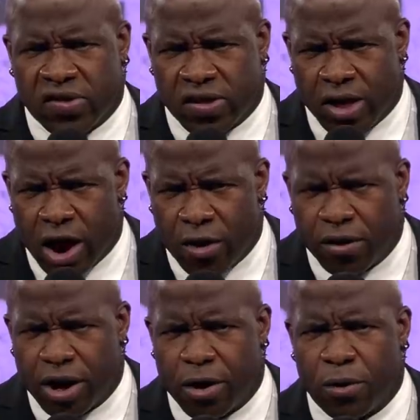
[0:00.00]

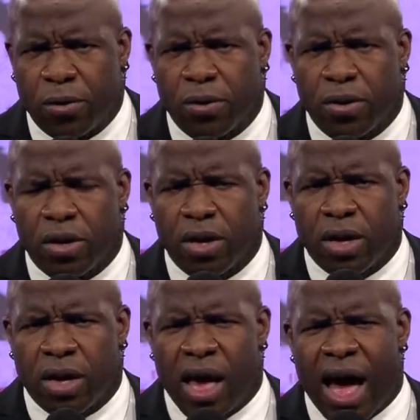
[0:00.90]
scenario,
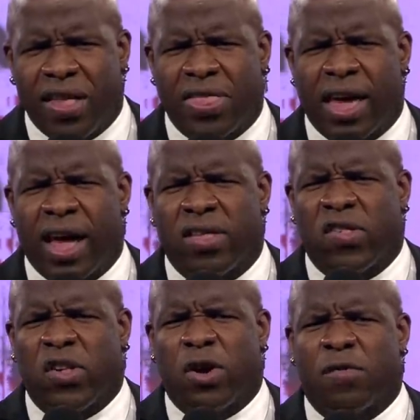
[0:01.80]
I think I
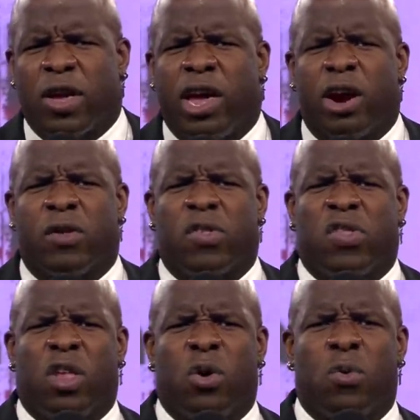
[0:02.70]
deserve to hear this
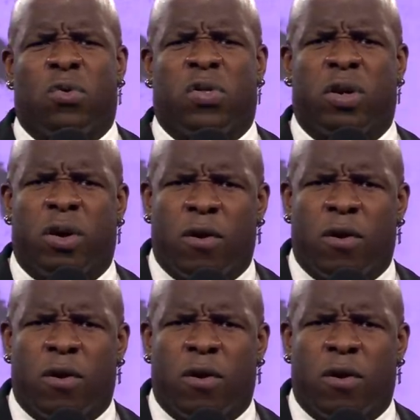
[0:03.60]
news